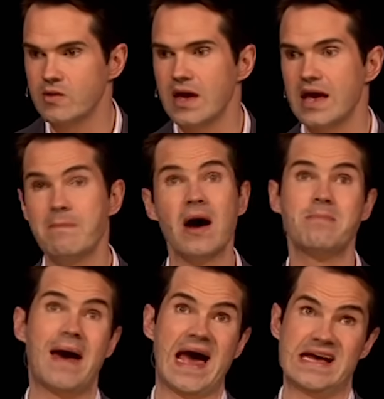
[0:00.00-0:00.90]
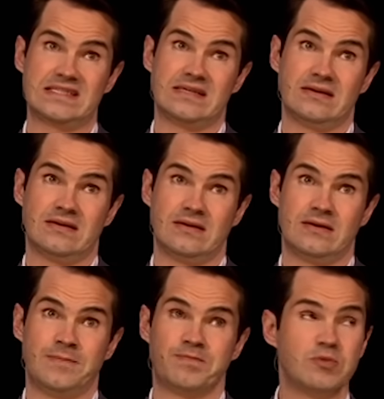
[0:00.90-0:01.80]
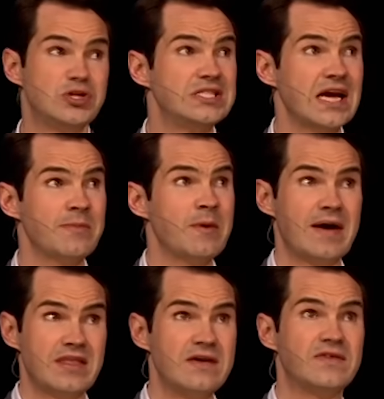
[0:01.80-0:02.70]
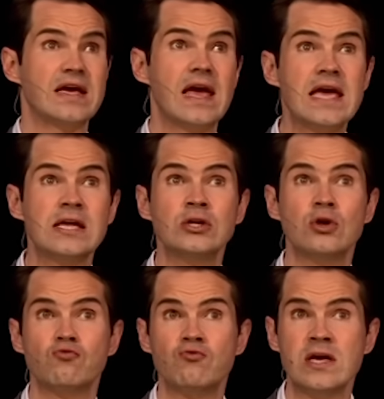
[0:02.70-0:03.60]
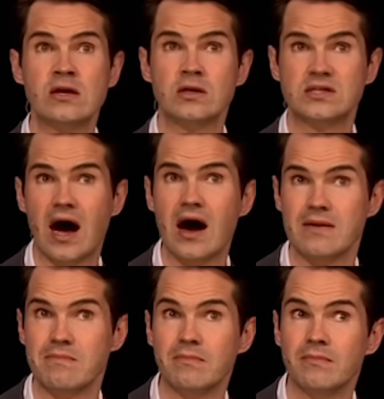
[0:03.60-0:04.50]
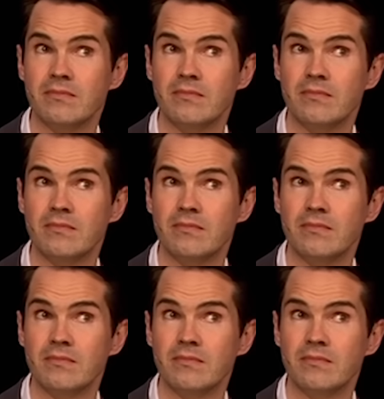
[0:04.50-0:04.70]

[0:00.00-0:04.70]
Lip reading: Okay, my bad. But she's telling me about the evening in real time.